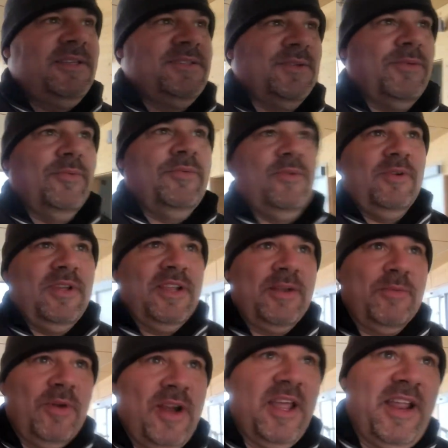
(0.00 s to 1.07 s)
So we're
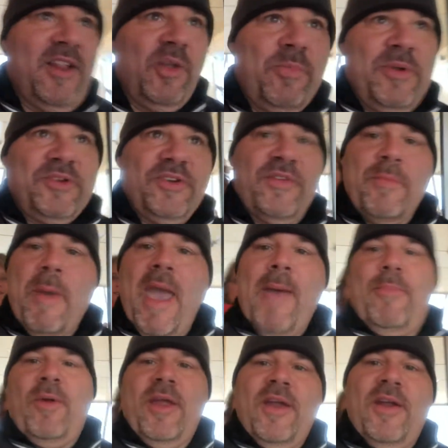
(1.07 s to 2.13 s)
gonna, we're gonna get a little picture of the map right